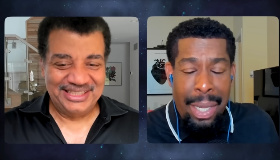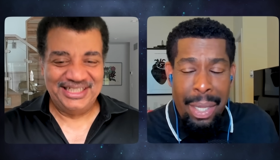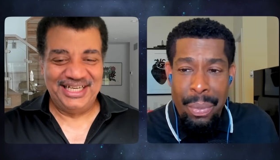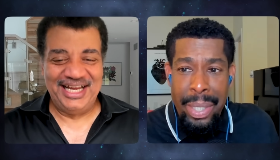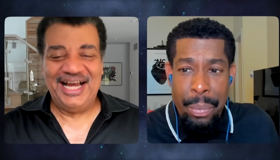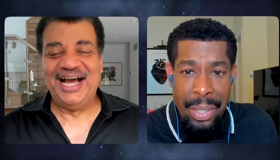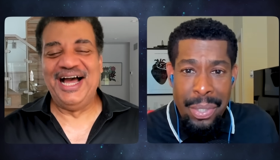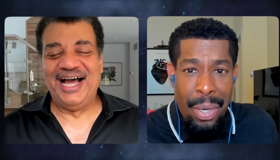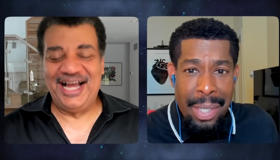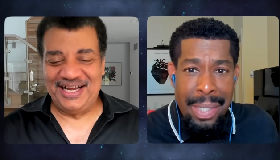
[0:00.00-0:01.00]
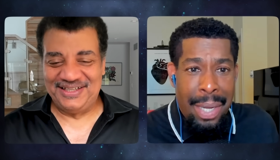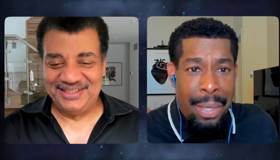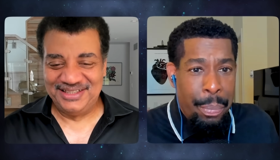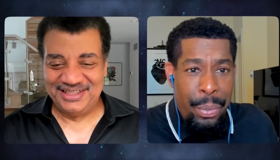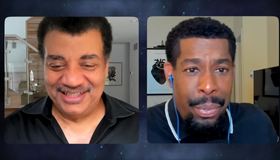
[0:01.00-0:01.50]
Speaker 1: going here with this Dark Side of
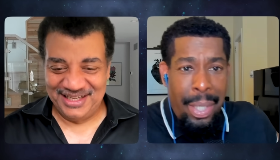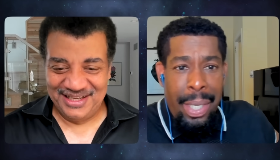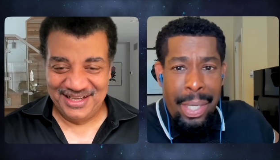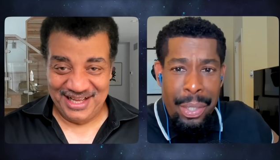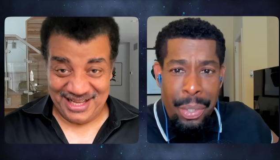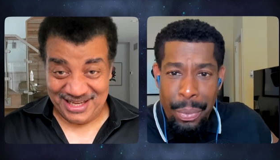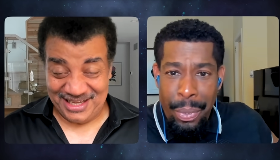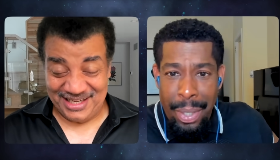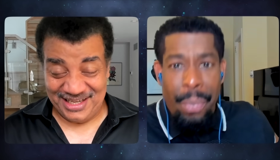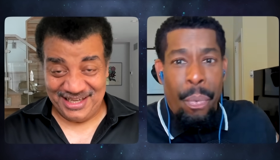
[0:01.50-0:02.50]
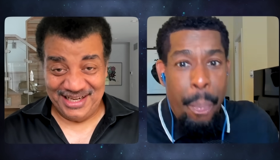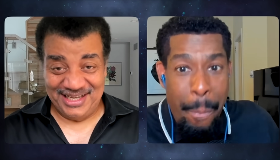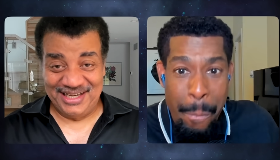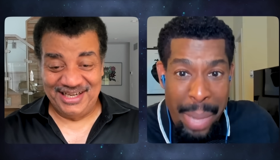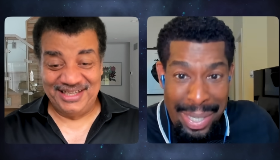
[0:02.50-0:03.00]
the Moon thing, and you are
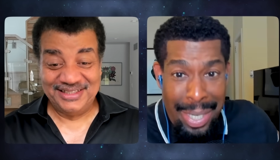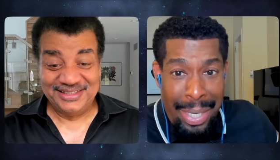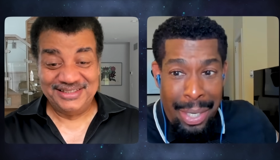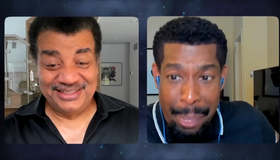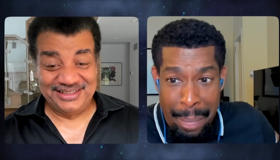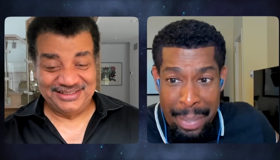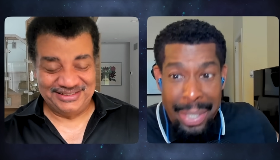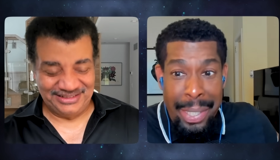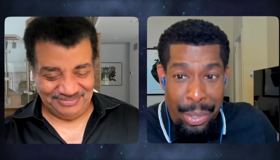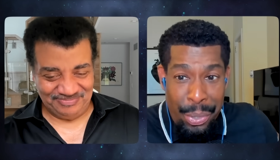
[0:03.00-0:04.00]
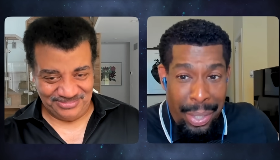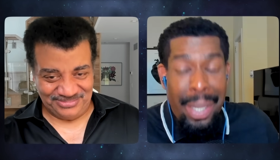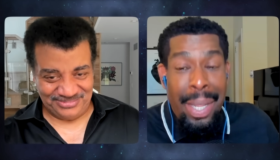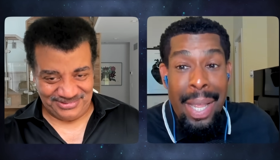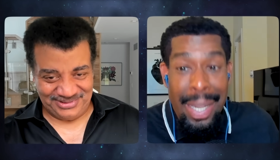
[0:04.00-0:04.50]
messing it up. I'm gonna need you to
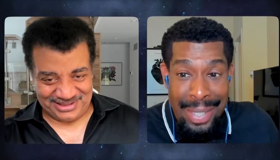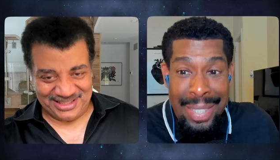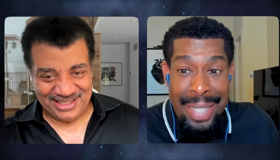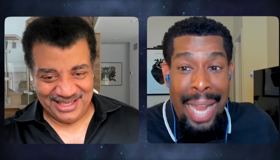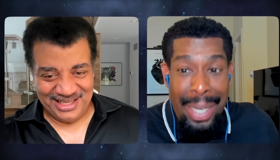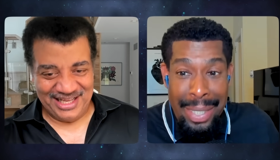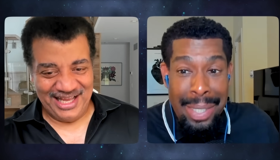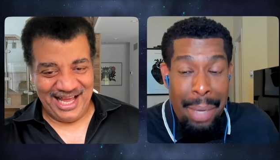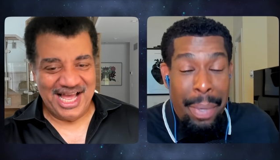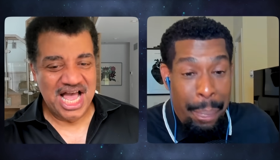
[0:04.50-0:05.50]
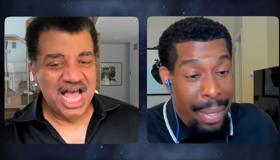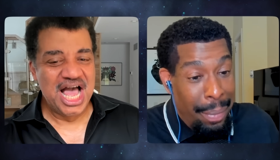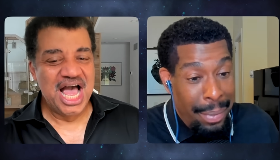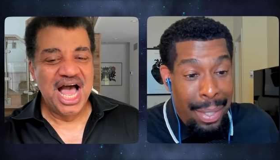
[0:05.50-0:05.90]
silence. I'm gonna, I'm gonna